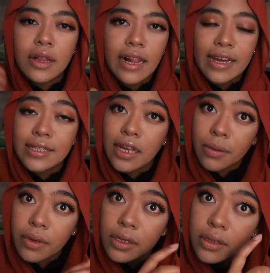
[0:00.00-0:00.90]
Last
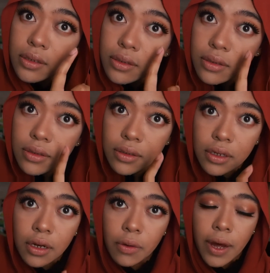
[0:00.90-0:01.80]
time is,
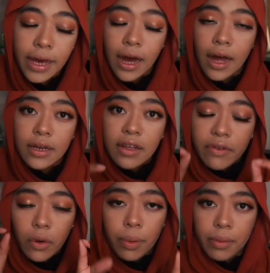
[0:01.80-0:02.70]
you know, I can't
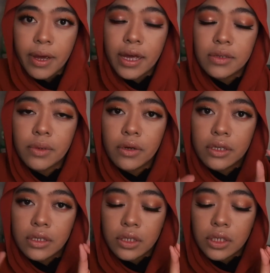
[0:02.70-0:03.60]
even open my eyes because
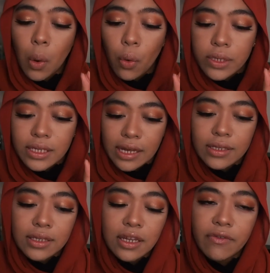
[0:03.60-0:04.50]
it's so
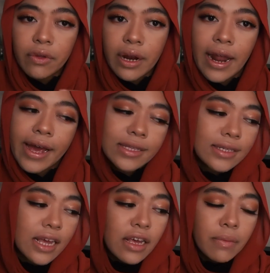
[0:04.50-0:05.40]
sensitive to the lights
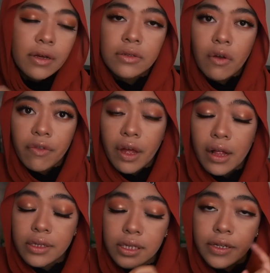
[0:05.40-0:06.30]
because of the
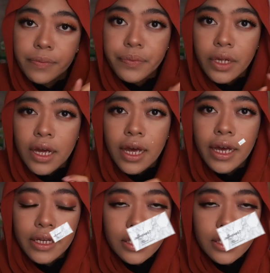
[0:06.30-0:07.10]
ulcer. And